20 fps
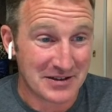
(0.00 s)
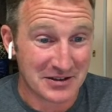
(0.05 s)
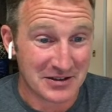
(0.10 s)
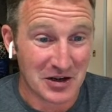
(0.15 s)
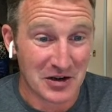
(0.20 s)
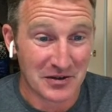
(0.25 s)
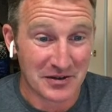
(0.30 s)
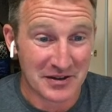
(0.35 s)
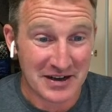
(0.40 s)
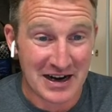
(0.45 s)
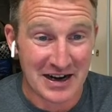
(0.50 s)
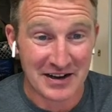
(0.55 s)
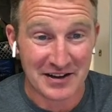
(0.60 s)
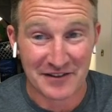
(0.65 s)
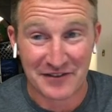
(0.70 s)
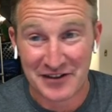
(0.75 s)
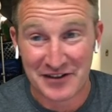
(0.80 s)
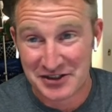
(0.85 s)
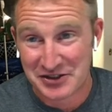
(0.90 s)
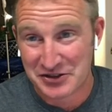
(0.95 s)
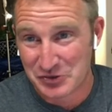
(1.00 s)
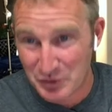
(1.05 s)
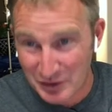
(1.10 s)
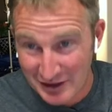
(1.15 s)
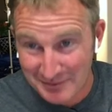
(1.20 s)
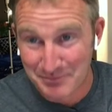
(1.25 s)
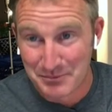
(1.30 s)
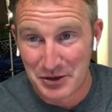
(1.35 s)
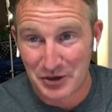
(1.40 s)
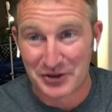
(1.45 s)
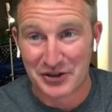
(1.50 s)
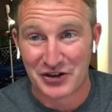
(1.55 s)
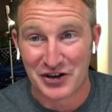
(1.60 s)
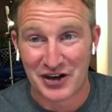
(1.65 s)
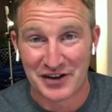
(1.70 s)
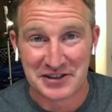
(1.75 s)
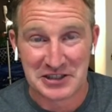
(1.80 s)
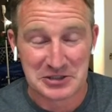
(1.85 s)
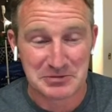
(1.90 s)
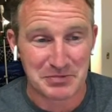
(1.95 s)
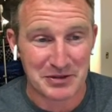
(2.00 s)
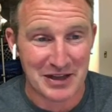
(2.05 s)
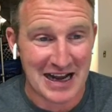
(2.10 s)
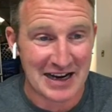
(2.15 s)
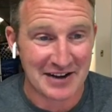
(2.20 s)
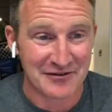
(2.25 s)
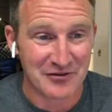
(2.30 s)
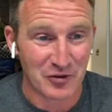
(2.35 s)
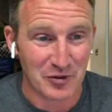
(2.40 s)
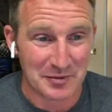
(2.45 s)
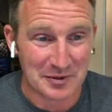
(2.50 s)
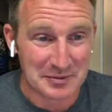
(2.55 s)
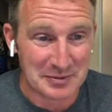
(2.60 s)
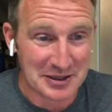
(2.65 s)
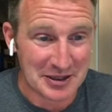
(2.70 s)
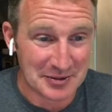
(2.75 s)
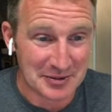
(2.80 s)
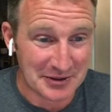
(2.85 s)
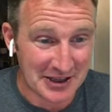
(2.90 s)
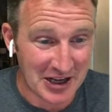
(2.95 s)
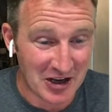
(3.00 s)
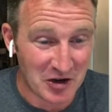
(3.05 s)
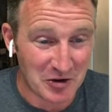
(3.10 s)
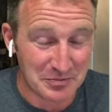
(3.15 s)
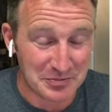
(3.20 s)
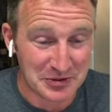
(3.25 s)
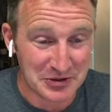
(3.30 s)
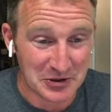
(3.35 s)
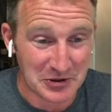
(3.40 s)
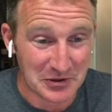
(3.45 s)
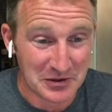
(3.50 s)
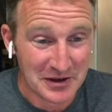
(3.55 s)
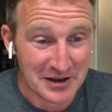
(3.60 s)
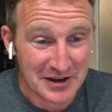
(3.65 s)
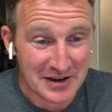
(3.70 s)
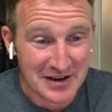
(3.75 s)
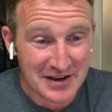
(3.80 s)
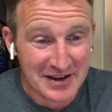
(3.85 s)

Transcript: you know, the, kind of the features, what I'm building on this platform to be able to help you.